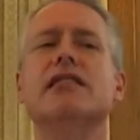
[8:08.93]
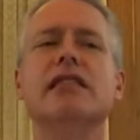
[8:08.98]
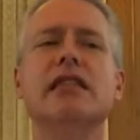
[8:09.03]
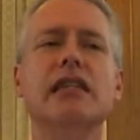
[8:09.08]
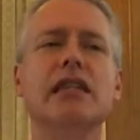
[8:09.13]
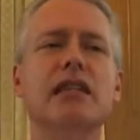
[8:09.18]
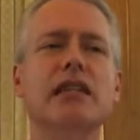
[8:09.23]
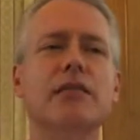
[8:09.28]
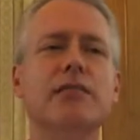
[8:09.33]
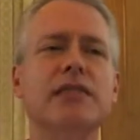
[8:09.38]

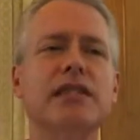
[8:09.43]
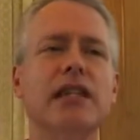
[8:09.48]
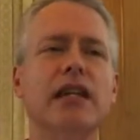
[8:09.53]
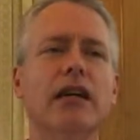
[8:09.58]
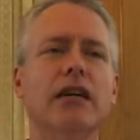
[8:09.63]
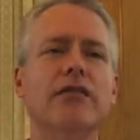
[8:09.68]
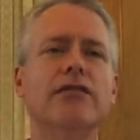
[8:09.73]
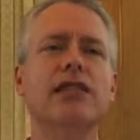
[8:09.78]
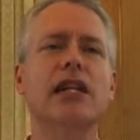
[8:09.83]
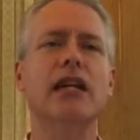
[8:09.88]
see
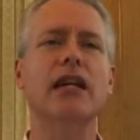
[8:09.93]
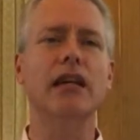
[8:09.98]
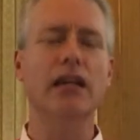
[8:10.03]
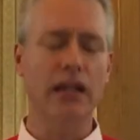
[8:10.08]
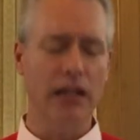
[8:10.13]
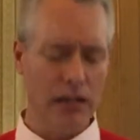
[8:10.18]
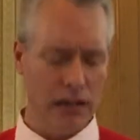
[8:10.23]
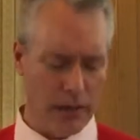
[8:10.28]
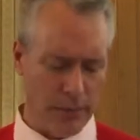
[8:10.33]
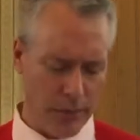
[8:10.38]
themselves
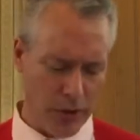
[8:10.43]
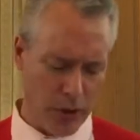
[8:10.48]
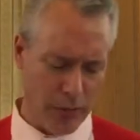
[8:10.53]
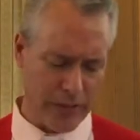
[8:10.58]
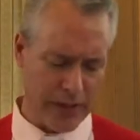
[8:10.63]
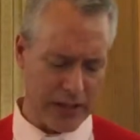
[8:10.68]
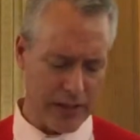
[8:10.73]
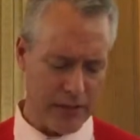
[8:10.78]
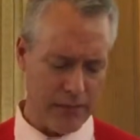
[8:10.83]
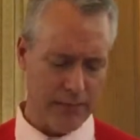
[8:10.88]
in the
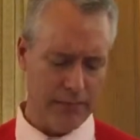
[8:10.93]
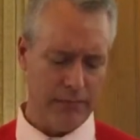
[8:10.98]
moment,